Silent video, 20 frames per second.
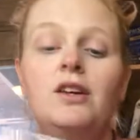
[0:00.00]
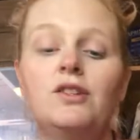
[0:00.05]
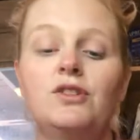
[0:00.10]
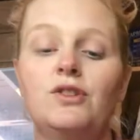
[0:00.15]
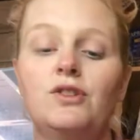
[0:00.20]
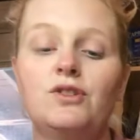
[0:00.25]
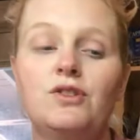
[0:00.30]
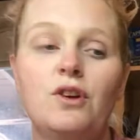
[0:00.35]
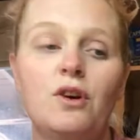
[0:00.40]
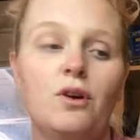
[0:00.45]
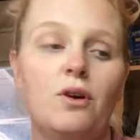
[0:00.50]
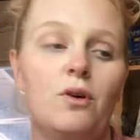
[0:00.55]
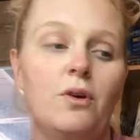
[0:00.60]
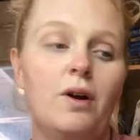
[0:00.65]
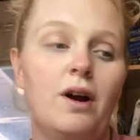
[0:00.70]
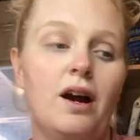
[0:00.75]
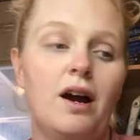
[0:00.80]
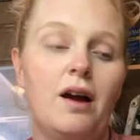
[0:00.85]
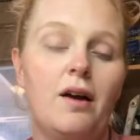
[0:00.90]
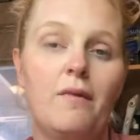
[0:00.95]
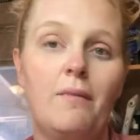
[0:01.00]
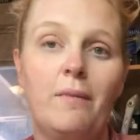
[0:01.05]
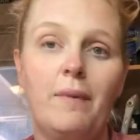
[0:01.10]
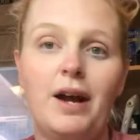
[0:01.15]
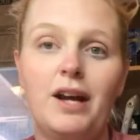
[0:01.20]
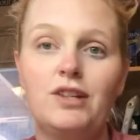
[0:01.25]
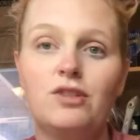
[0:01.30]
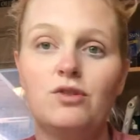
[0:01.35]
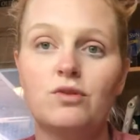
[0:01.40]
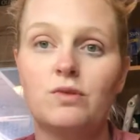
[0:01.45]
So
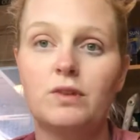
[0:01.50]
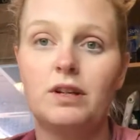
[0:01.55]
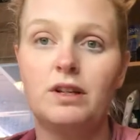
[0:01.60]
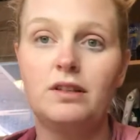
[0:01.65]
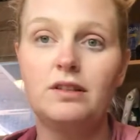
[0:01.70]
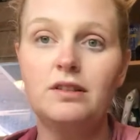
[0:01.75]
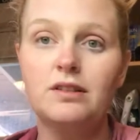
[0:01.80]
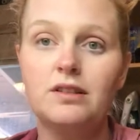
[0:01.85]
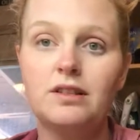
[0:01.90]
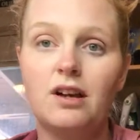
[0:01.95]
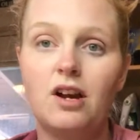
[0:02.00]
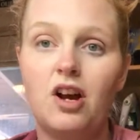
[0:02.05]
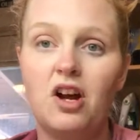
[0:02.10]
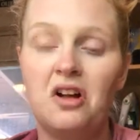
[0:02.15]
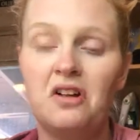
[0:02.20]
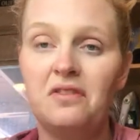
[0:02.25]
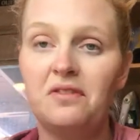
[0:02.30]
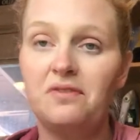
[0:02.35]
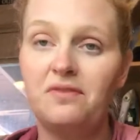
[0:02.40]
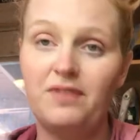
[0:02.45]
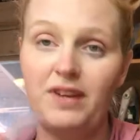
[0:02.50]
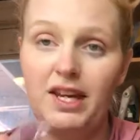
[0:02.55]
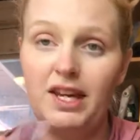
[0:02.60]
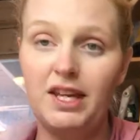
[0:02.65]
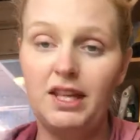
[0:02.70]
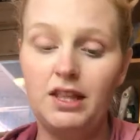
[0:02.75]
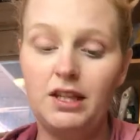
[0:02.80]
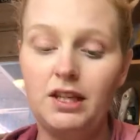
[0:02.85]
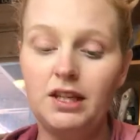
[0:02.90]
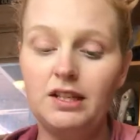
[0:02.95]
my drills all fit
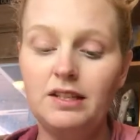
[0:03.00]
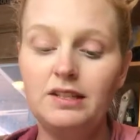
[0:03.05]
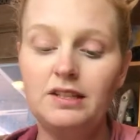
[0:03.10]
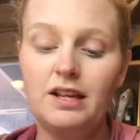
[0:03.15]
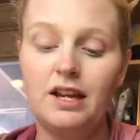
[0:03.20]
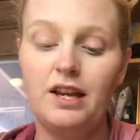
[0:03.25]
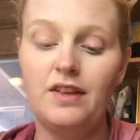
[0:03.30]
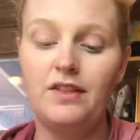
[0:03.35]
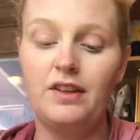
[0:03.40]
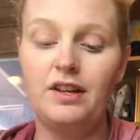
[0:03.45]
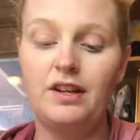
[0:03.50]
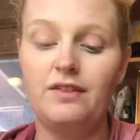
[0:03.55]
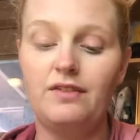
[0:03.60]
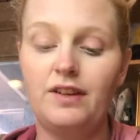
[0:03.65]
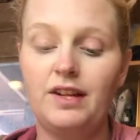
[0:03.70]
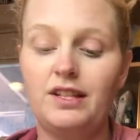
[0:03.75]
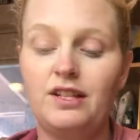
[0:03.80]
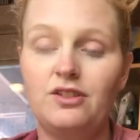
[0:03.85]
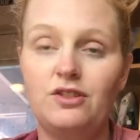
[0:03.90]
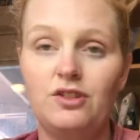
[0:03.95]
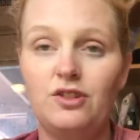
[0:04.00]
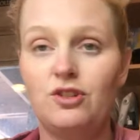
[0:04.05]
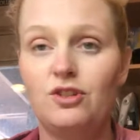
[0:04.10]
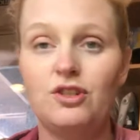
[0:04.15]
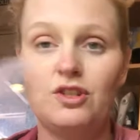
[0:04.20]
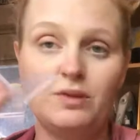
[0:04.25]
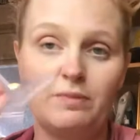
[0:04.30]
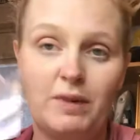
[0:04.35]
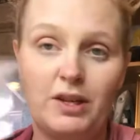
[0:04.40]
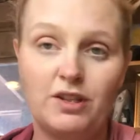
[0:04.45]
in these and then if I need to, you
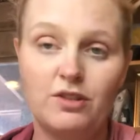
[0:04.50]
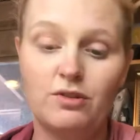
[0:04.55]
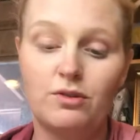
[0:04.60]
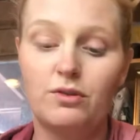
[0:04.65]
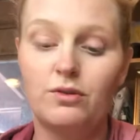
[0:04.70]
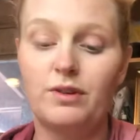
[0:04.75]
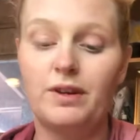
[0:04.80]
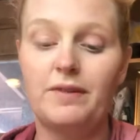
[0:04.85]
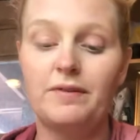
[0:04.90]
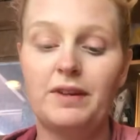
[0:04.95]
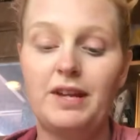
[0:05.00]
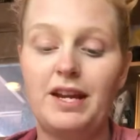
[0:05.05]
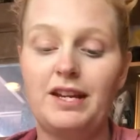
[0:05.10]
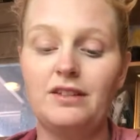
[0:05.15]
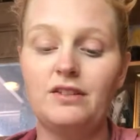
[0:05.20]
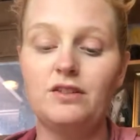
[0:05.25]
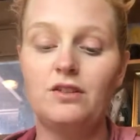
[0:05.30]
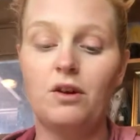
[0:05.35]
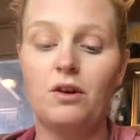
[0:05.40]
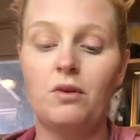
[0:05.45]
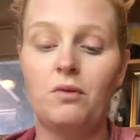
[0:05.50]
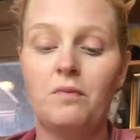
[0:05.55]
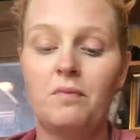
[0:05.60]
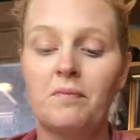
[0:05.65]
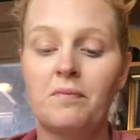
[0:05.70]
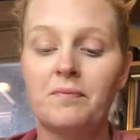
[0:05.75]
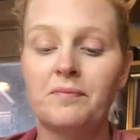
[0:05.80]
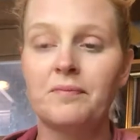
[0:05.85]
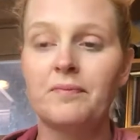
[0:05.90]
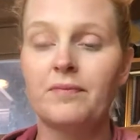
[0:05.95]
just make two or three. Okay, so
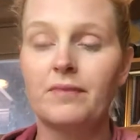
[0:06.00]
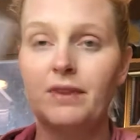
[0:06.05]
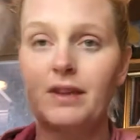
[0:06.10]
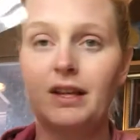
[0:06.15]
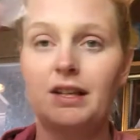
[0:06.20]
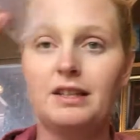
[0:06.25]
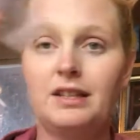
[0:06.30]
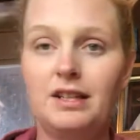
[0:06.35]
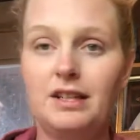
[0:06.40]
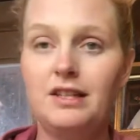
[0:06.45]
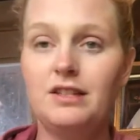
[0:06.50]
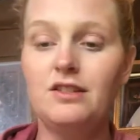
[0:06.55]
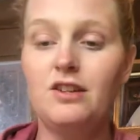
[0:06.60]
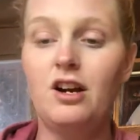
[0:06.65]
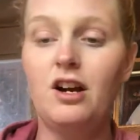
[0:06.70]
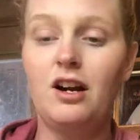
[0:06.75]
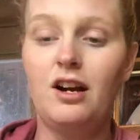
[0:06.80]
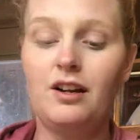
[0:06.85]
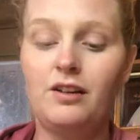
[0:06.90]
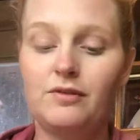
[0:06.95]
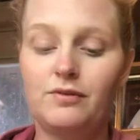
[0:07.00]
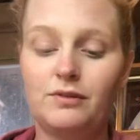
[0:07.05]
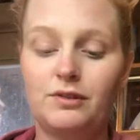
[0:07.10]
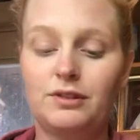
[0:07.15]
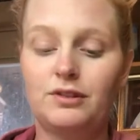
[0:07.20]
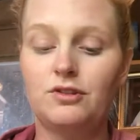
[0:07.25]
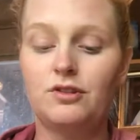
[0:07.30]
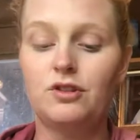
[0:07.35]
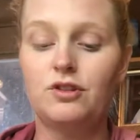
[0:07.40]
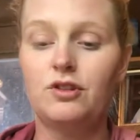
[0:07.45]
these are,
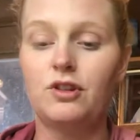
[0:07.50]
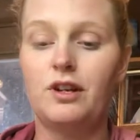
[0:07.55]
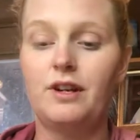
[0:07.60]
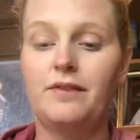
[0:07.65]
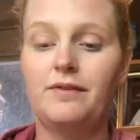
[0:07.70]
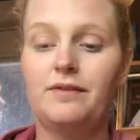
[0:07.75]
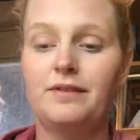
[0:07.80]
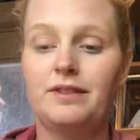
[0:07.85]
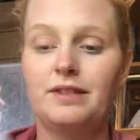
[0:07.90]
I'll just show you.